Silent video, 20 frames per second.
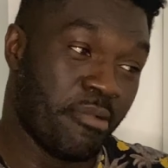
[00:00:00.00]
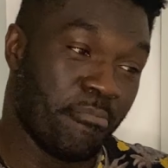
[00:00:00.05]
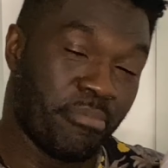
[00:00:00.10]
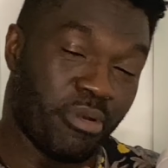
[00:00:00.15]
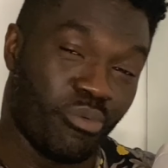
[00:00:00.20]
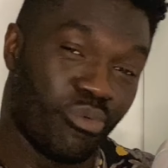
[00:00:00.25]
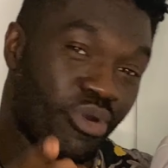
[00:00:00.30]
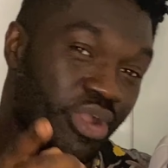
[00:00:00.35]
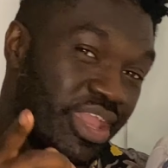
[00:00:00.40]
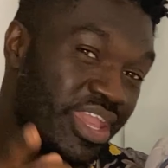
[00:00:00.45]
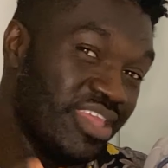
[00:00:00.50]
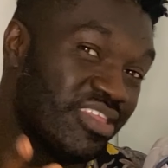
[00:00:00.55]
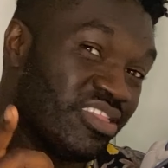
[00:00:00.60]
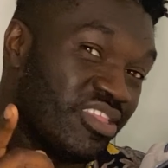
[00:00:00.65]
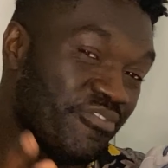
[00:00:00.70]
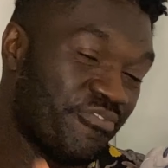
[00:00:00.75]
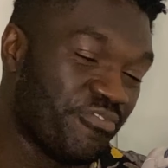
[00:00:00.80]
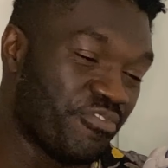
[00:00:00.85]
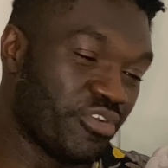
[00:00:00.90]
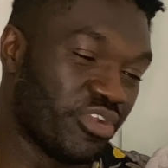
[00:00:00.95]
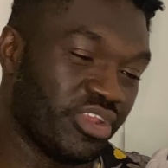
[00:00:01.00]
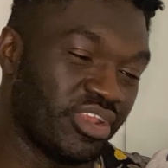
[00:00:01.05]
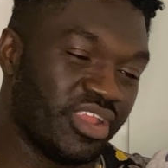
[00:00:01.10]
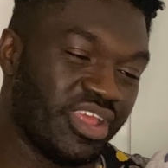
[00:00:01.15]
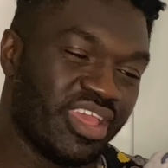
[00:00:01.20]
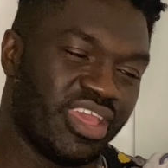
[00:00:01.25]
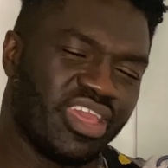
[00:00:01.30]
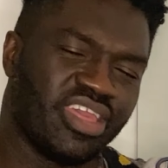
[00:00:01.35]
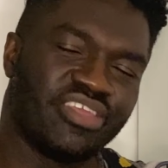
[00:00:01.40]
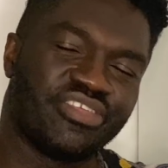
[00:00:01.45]
But what is different
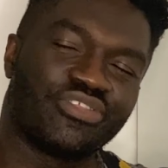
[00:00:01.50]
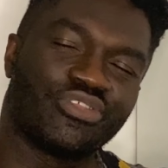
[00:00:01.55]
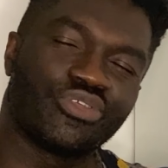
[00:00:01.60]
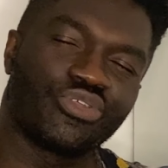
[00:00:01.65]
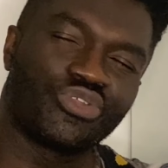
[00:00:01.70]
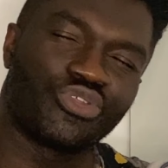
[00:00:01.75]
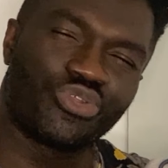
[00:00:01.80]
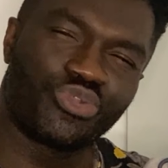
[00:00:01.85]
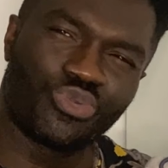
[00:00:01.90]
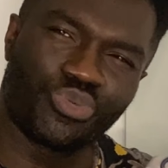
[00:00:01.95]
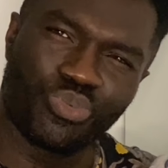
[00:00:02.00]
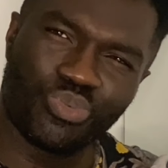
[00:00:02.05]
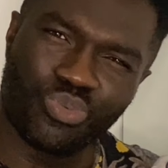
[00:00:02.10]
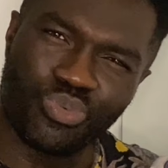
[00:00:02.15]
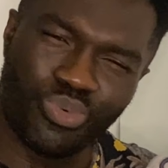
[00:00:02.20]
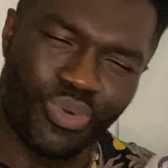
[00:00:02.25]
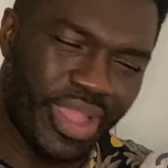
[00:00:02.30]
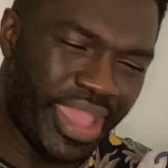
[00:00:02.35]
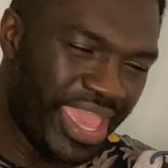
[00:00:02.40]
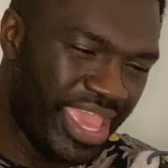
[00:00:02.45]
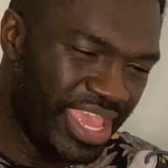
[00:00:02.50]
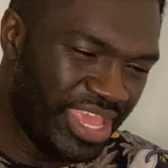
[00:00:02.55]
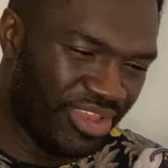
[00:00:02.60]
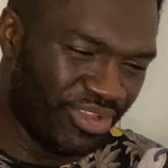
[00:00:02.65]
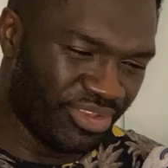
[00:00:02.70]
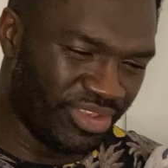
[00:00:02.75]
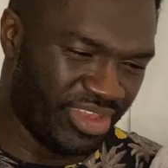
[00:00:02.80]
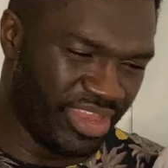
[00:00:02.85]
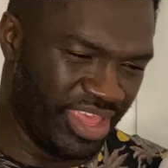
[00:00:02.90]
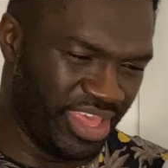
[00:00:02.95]
is the suede
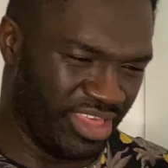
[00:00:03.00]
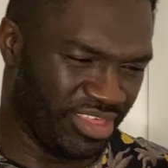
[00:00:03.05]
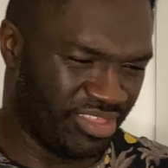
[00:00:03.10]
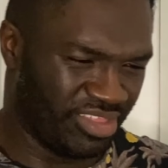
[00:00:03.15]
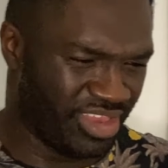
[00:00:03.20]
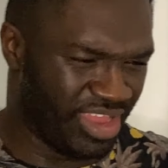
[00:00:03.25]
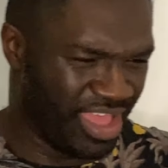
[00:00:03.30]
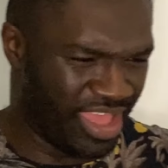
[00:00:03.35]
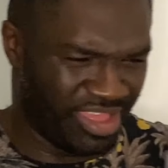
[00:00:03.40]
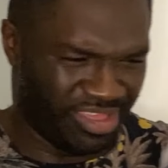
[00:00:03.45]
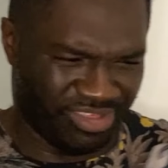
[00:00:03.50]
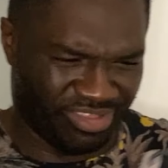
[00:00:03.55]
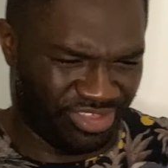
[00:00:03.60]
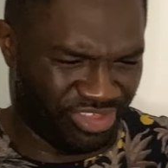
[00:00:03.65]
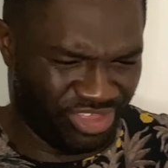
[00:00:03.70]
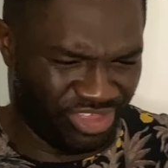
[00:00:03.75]
on this. Like, it's